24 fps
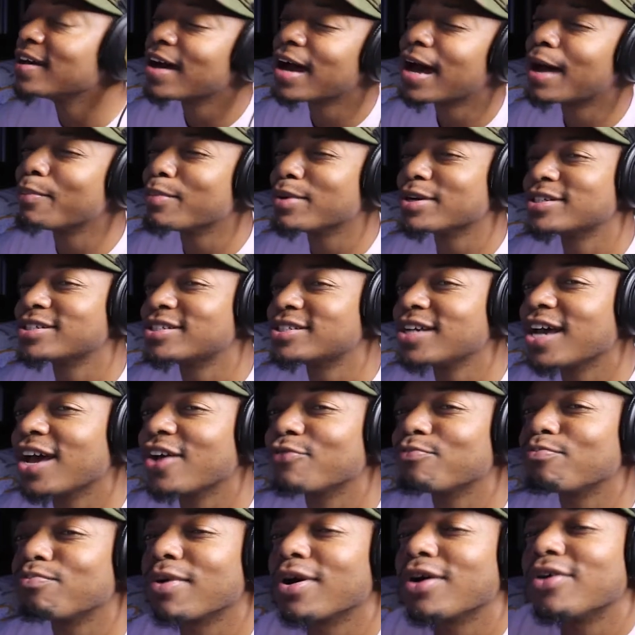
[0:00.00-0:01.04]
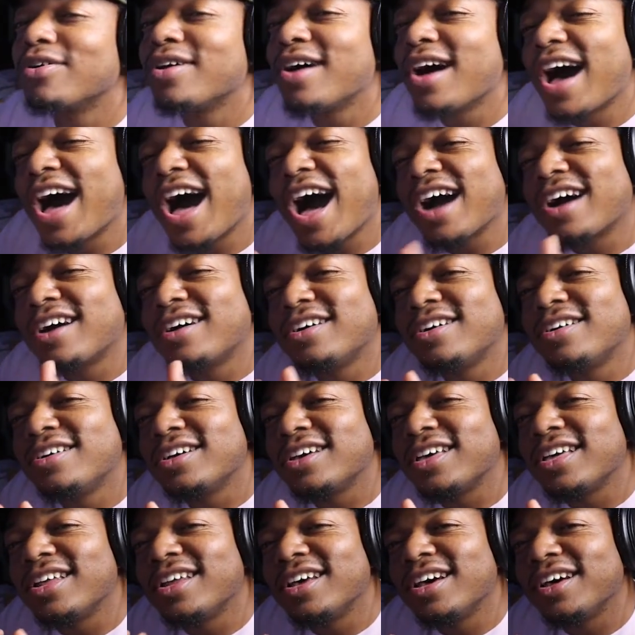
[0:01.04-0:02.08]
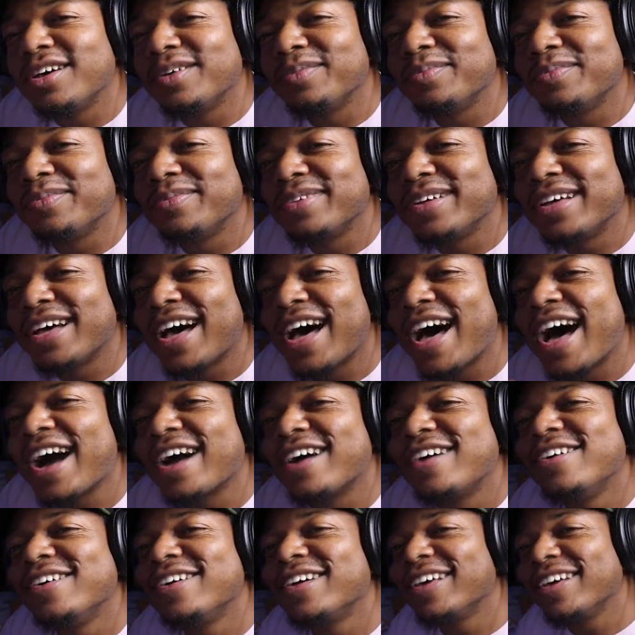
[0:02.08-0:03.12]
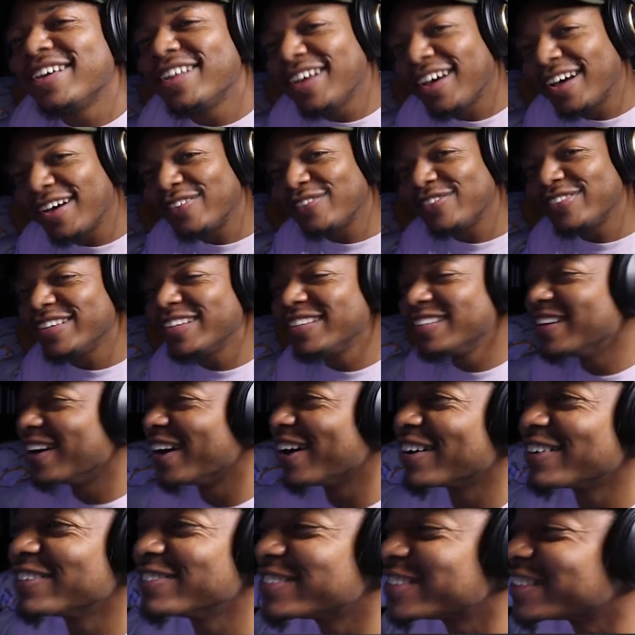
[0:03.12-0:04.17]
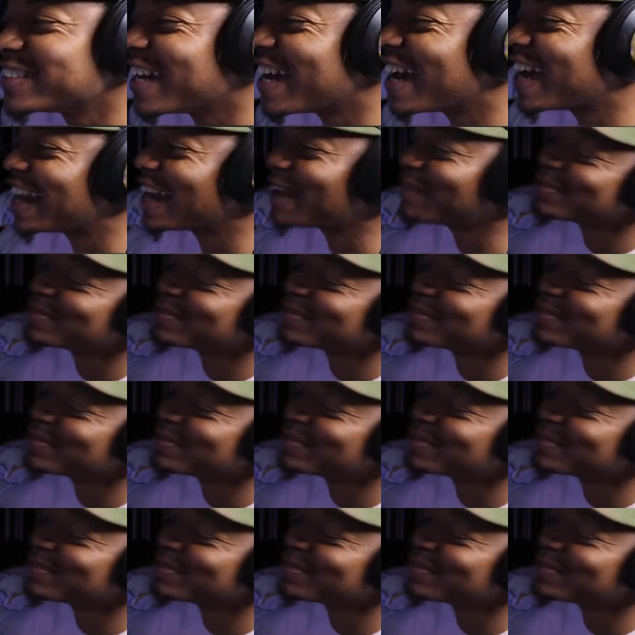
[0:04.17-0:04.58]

I'm a chef, bro. I cook it up. I cook it up. You know what I'm saying?